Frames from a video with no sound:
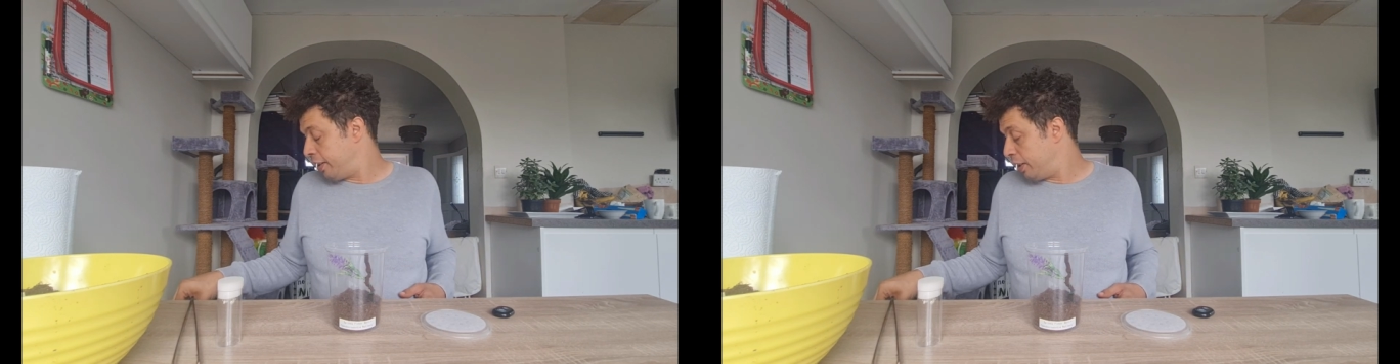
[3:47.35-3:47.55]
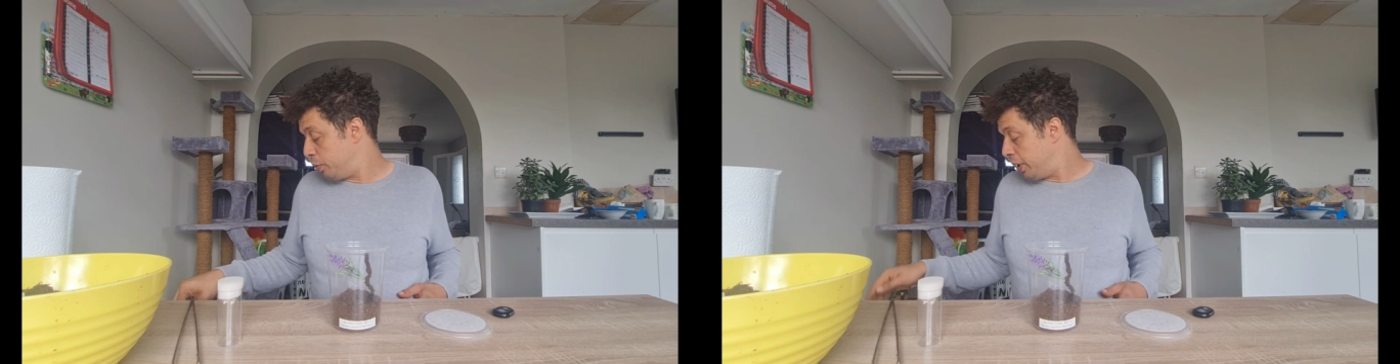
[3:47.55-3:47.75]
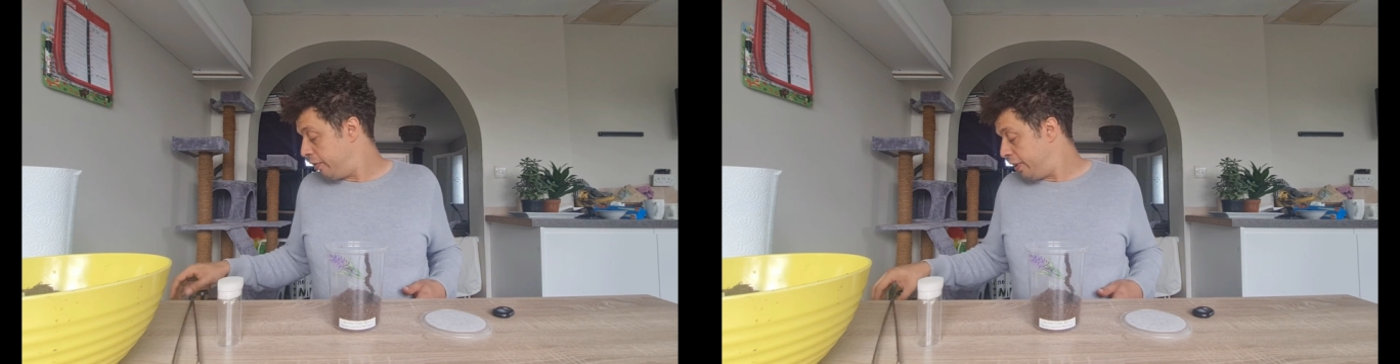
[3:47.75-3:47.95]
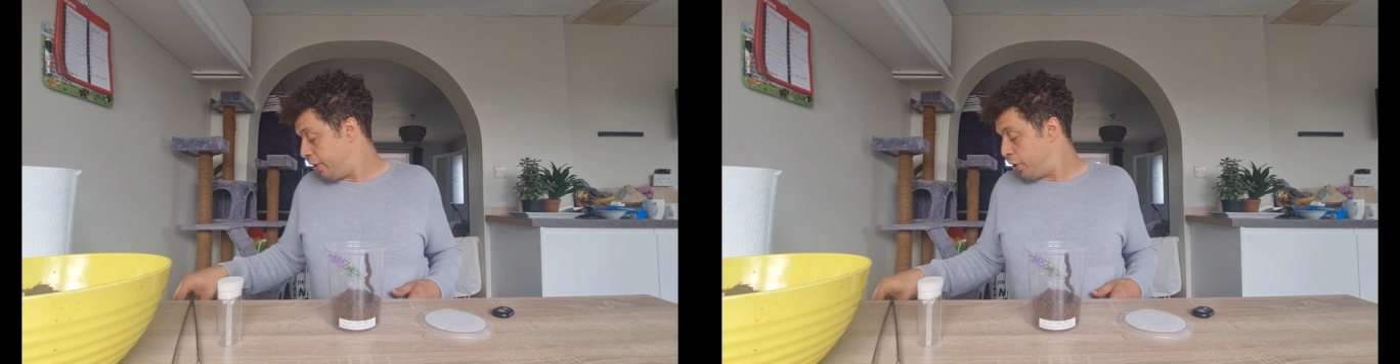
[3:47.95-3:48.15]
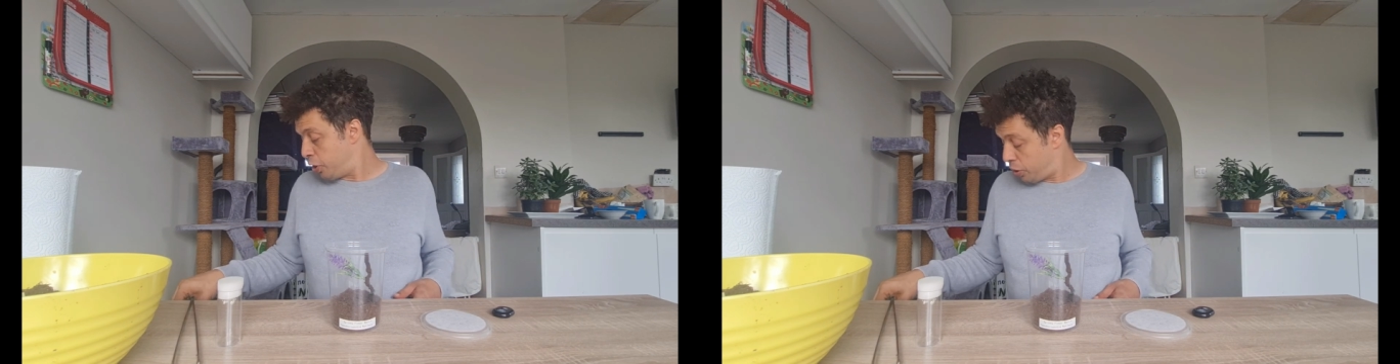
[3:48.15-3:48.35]
I will give it
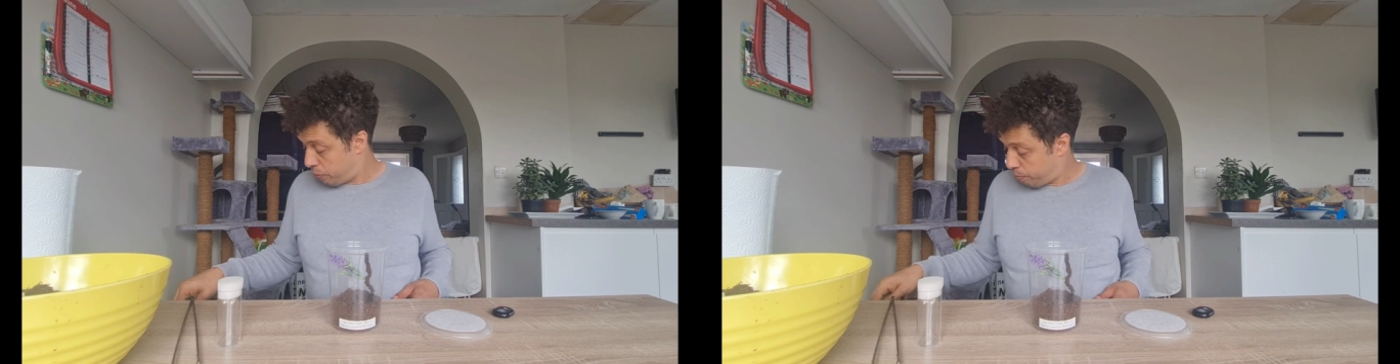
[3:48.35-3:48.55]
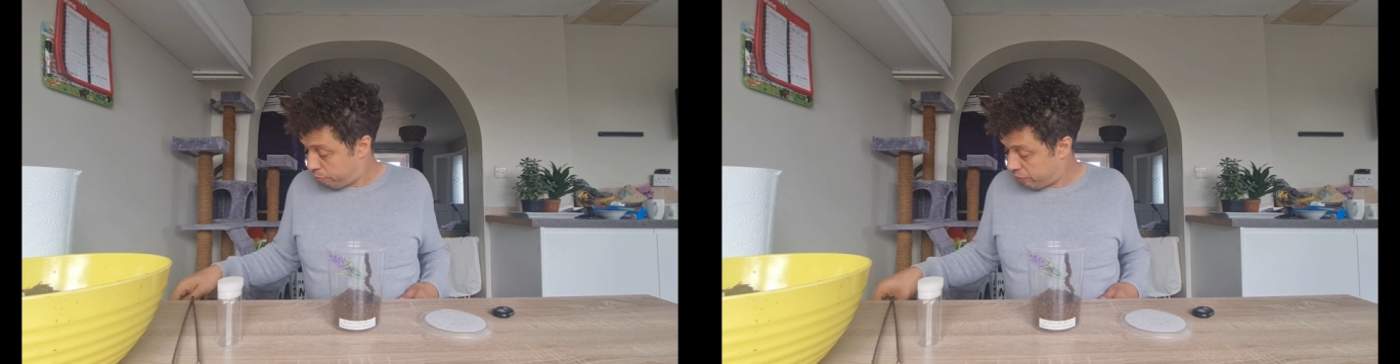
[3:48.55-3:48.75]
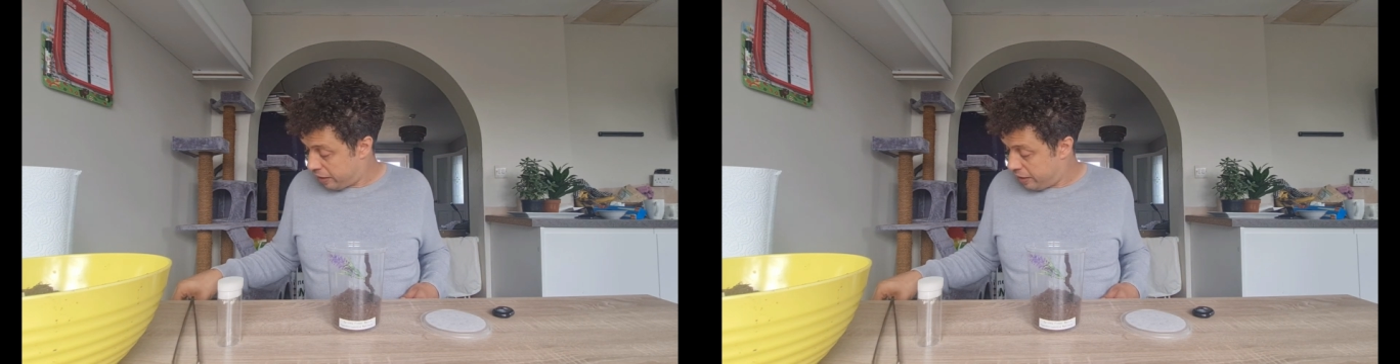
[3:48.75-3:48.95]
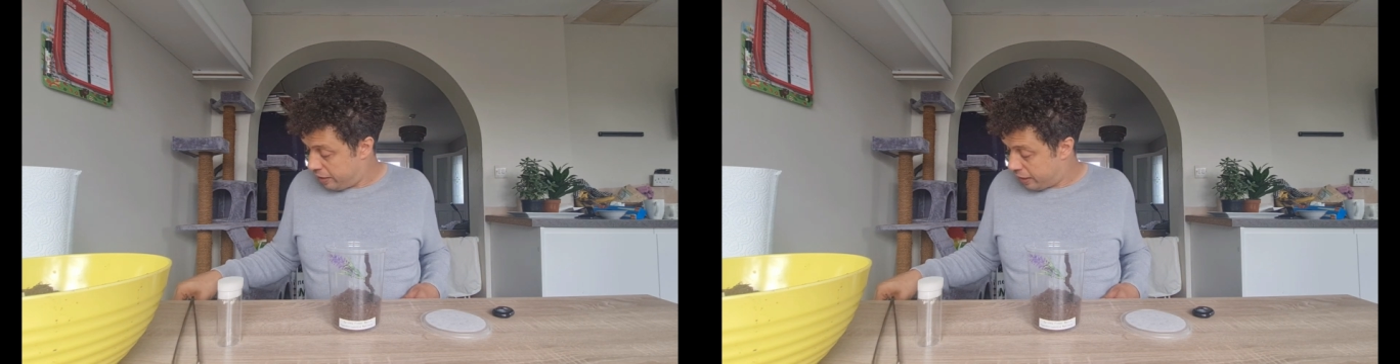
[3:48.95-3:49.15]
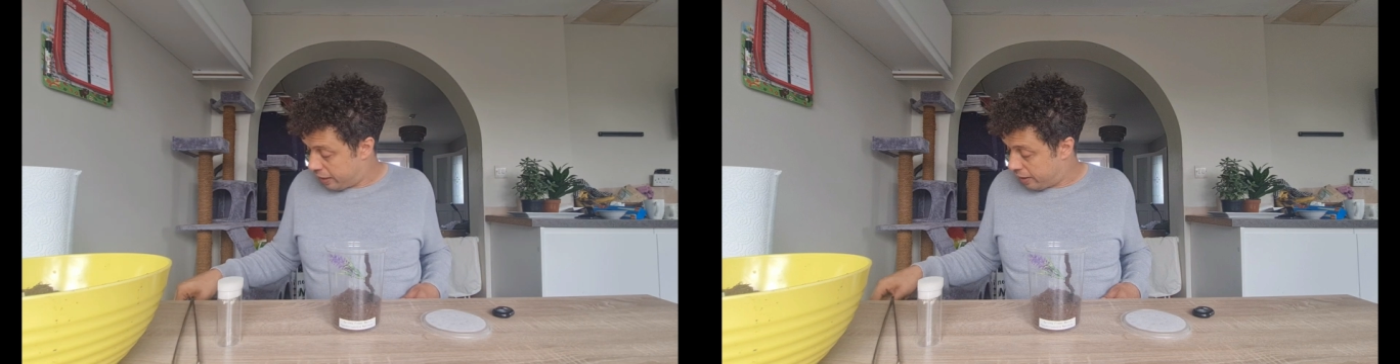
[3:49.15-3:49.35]
a spray
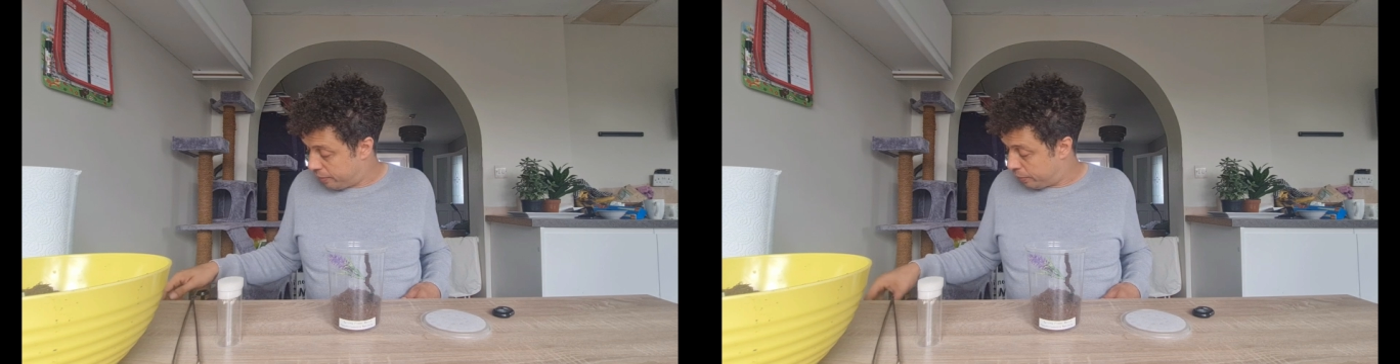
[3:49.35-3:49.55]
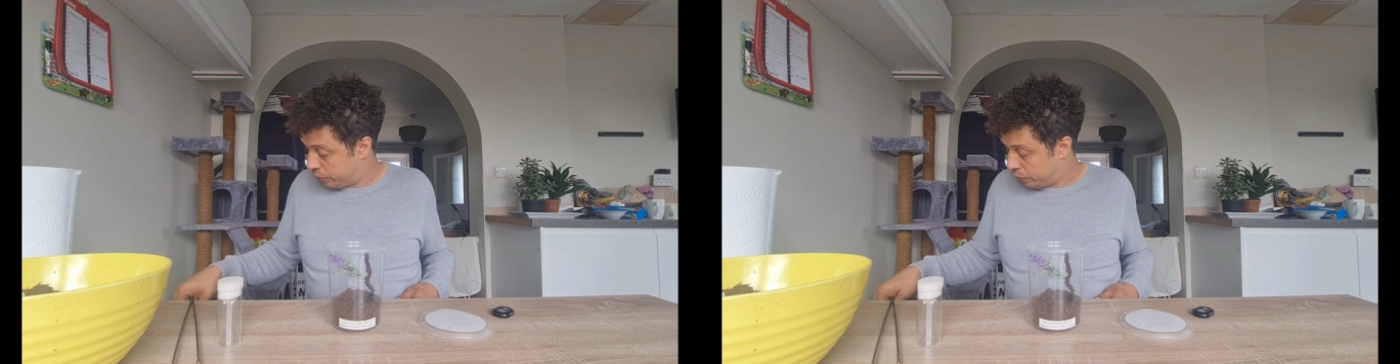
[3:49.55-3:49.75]
down,